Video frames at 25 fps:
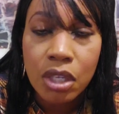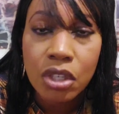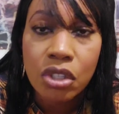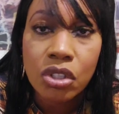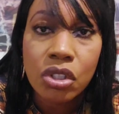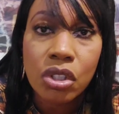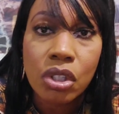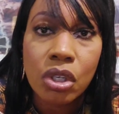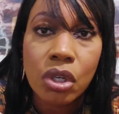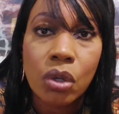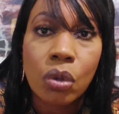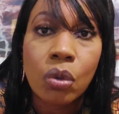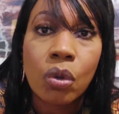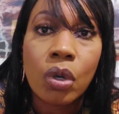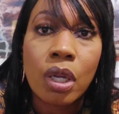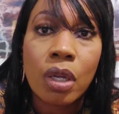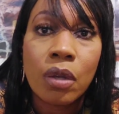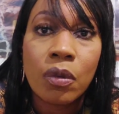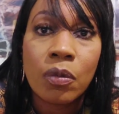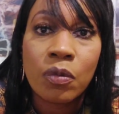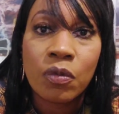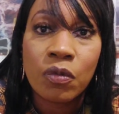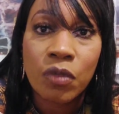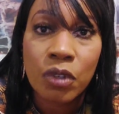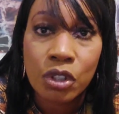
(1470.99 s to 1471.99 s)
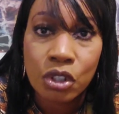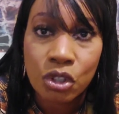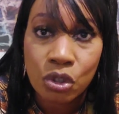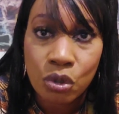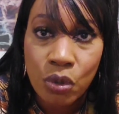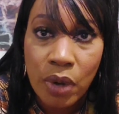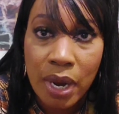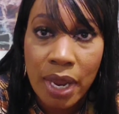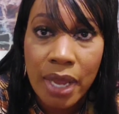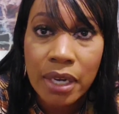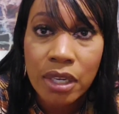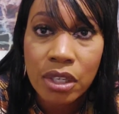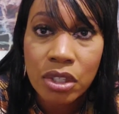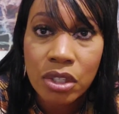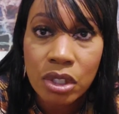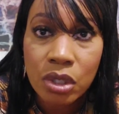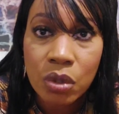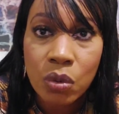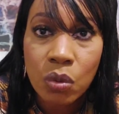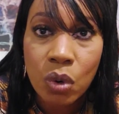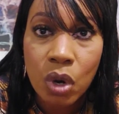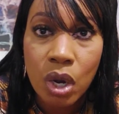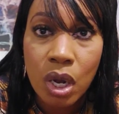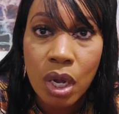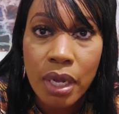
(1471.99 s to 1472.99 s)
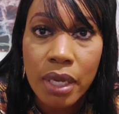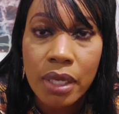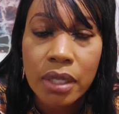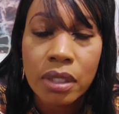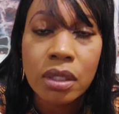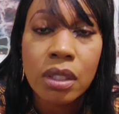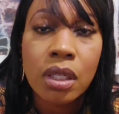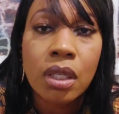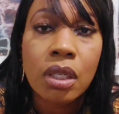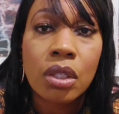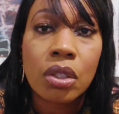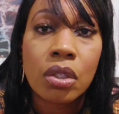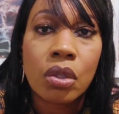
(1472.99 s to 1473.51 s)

So for strategy wise,